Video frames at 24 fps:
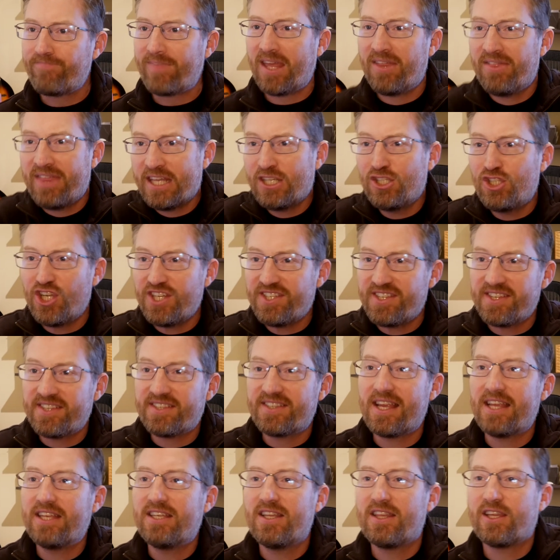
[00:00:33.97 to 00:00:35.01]
Then Jesus
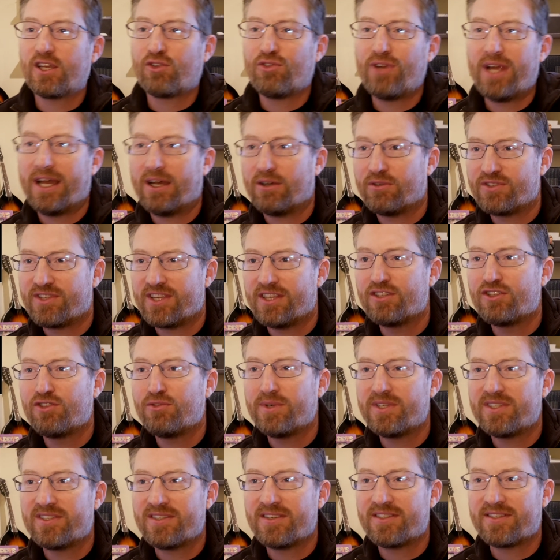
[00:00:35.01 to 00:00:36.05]
said to the crowds and to
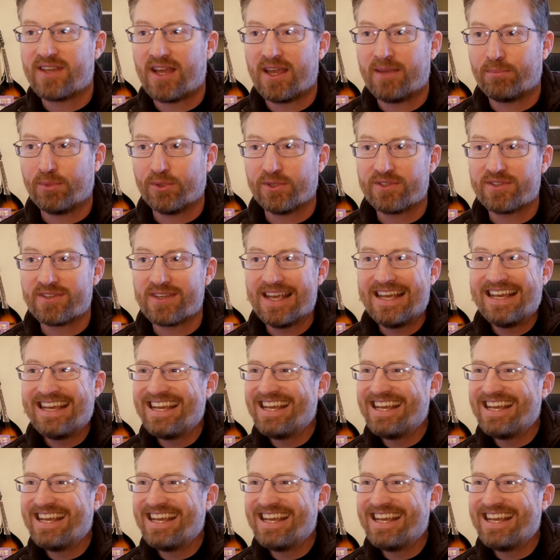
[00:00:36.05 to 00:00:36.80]
his disciples,